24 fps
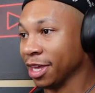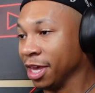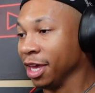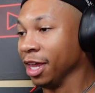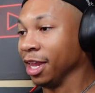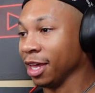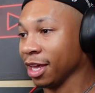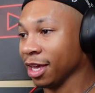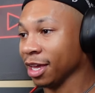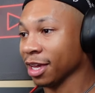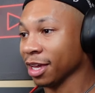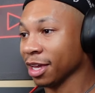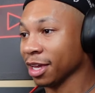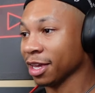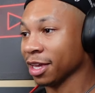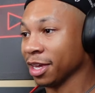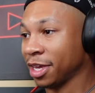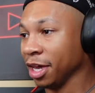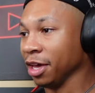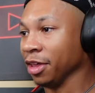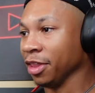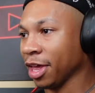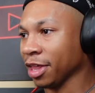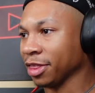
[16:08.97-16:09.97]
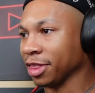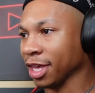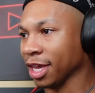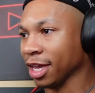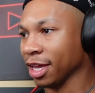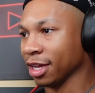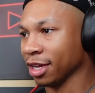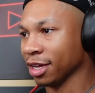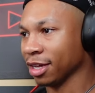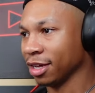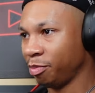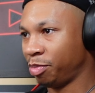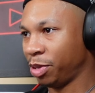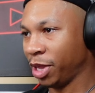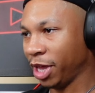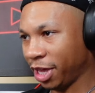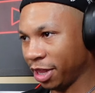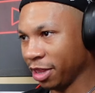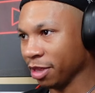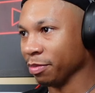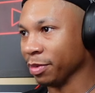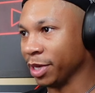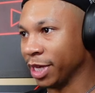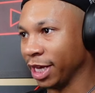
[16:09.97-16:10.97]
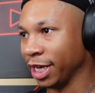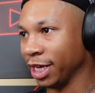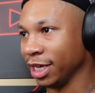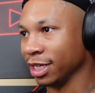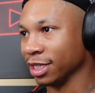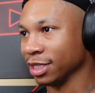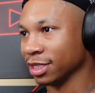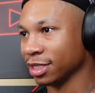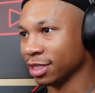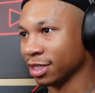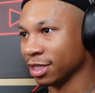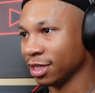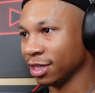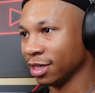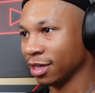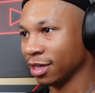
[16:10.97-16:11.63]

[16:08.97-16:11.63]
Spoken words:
kill it. Kill that thing. Play them keys.